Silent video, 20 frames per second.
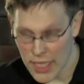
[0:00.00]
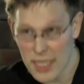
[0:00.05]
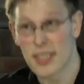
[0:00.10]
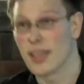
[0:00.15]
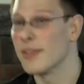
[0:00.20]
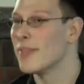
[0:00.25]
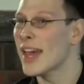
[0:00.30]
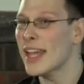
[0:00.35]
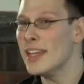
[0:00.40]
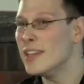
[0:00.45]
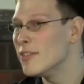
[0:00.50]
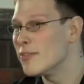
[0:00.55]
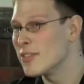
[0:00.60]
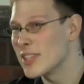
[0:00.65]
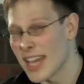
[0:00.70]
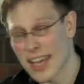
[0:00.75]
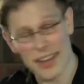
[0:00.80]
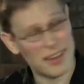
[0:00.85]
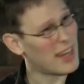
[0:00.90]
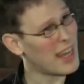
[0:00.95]
So then you've
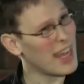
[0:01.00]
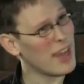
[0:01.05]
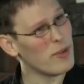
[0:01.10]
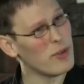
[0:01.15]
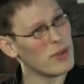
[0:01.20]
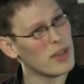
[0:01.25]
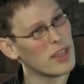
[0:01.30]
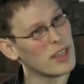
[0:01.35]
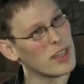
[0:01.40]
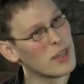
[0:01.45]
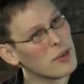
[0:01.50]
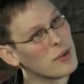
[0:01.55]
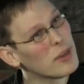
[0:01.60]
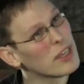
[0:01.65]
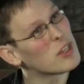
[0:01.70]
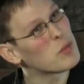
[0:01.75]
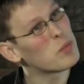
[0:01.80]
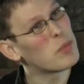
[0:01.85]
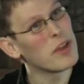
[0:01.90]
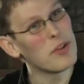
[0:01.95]
sat down, you're
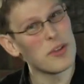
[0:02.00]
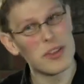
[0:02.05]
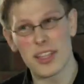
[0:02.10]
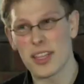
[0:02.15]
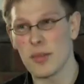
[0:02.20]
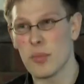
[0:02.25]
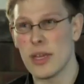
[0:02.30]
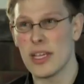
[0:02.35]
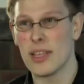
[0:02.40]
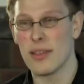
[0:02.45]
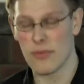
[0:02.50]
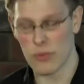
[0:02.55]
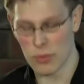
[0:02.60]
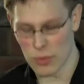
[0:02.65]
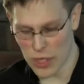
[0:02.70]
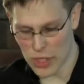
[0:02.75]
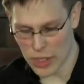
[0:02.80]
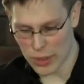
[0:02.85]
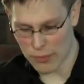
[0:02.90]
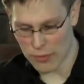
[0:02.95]
experiencing meeting for
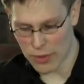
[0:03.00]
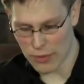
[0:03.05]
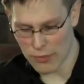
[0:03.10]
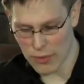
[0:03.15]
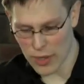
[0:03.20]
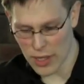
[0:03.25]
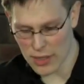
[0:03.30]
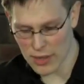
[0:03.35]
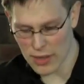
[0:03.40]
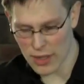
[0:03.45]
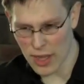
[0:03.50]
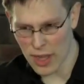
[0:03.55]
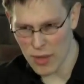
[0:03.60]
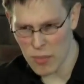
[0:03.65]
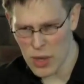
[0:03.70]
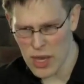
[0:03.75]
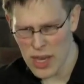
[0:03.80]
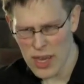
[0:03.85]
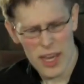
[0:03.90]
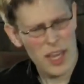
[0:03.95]
worship for the first
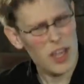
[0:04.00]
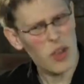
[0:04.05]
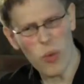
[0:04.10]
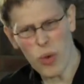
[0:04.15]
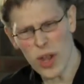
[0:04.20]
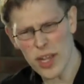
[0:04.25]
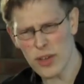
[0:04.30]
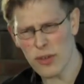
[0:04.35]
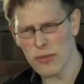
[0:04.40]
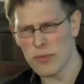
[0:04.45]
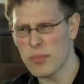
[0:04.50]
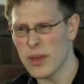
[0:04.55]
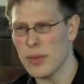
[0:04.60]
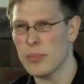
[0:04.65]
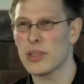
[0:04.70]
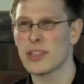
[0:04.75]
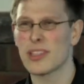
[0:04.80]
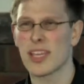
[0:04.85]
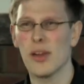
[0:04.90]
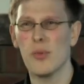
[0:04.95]
time. Quite often
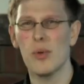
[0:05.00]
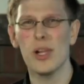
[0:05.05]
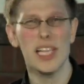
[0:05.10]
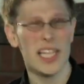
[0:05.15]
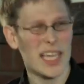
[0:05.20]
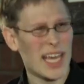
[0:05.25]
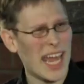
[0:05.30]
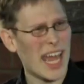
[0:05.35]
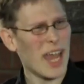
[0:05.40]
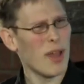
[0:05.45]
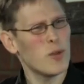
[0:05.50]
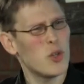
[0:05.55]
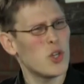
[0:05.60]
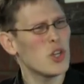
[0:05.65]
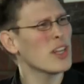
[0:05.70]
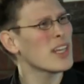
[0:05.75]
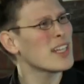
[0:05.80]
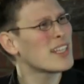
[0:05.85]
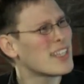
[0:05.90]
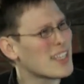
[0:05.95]
people say, well, how
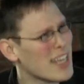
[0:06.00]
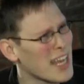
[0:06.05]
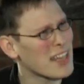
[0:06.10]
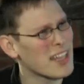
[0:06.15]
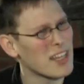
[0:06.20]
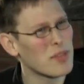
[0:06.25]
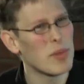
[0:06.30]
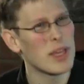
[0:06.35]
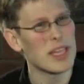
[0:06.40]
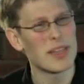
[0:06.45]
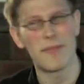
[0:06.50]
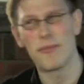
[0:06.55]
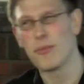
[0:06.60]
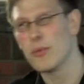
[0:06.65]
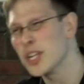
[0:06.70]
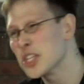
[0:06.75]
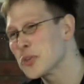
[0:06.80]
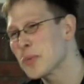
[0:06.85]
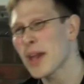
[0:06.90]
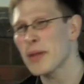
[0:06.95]
should I sit in meeting for
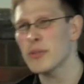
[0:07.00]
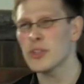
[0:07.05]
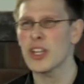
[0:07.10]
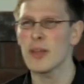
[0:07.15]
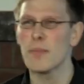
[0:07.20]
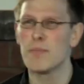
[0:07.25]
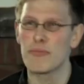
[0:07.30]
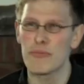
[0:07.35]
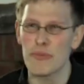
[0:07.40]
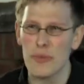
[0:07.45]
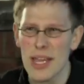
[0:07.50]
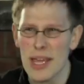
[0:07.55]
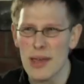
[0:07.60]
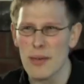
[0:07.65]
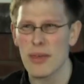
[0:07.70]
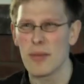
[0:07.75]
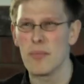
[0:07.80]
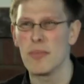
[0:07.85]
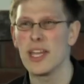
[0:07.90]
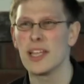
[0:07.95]
worship? How should I
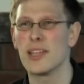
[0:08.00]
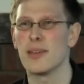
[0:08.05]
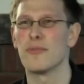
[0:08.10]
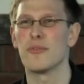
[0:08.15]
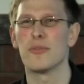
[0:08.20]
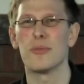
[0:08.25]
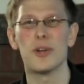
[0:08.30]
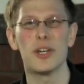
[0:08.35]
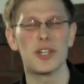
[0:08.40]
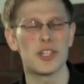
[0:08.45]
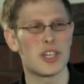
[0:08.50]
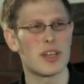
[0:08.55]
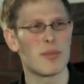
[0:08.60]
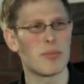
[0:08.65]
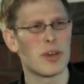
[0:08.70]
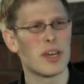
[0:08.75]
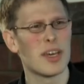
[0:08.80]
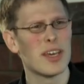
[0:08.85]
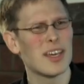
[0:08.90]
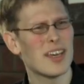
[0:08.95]
breathe in meeting for
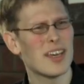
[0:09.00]
worship?